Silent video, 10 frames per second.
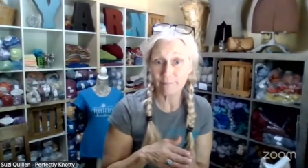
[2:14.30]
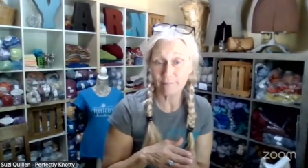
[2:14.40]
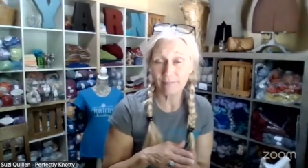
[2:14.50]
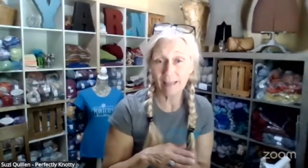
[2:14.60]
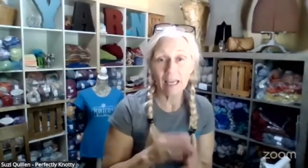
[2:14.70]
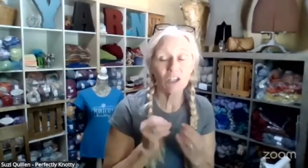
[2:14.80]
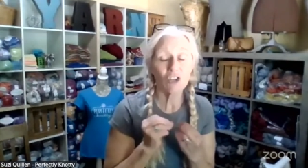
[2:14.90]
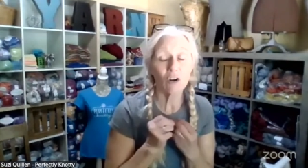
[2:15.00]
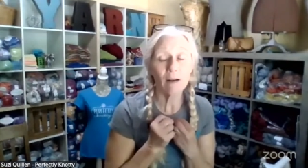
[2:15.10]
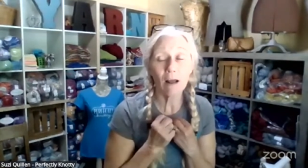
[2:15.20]
Turned
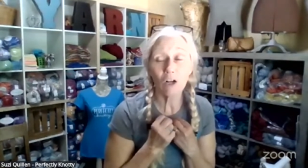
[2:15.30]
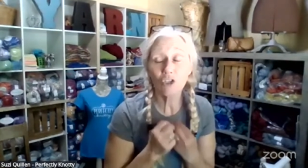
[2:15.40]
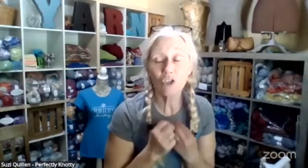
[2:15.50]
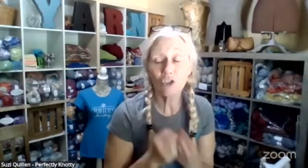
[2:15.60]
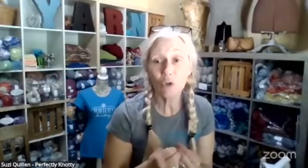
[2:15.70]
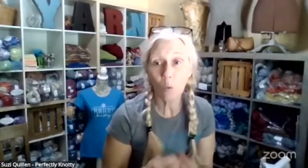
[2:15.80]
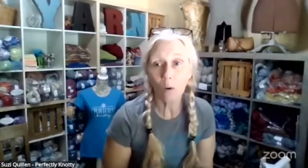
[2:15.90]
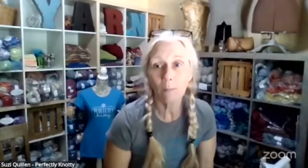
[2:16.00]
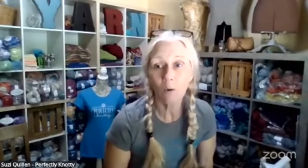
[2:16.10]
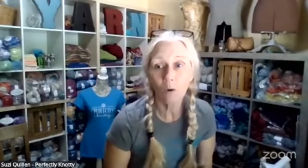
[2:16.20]
out
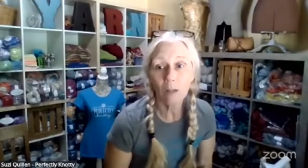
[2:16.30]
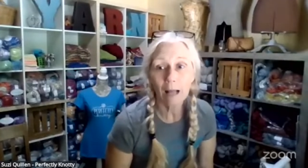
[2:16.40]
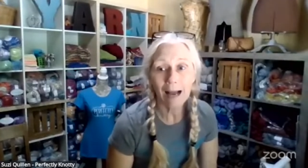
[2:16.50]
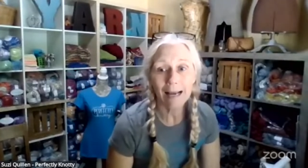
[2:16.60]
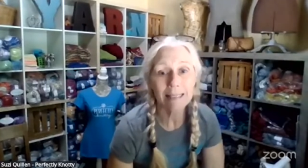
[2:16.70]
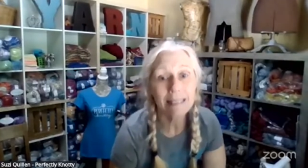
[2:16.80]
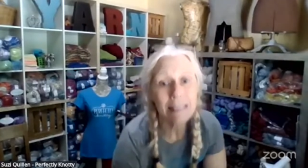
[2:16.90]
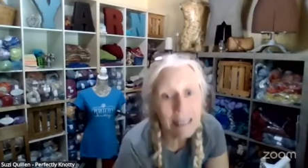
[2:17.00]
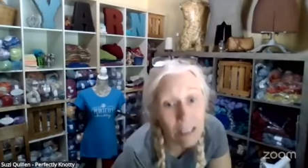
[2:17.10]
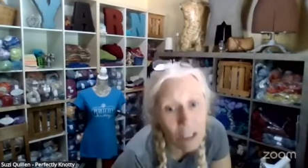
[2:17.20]
adorable. I sent
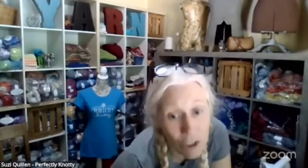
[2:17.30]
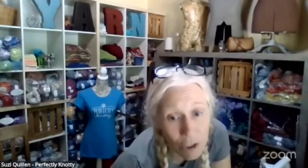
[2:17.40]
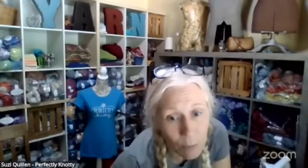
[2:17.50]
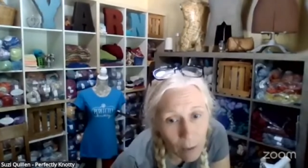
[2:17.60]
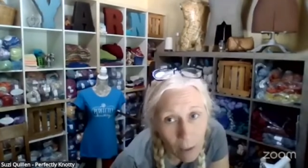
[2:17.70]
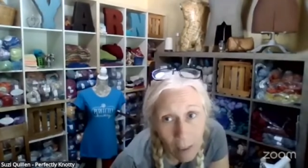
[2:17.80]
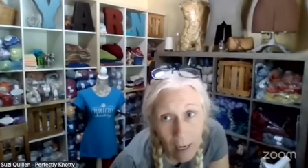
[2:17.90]
it to her